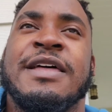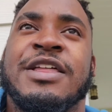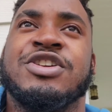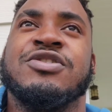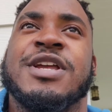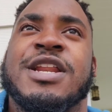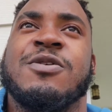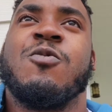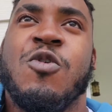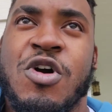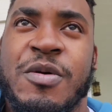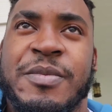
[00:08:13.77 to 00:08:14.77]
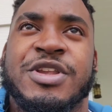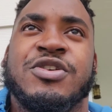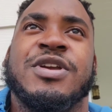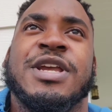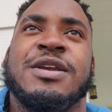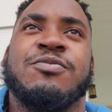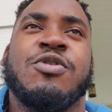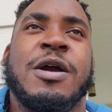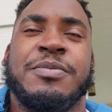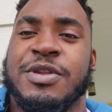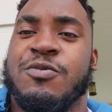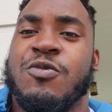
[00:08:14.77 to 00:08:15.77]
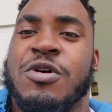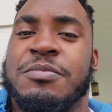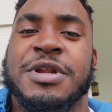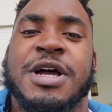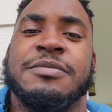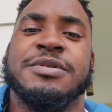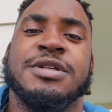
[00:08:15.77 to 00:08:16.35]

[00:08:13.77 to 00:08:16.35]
and that you're getting warm and you're getting properly warmed up.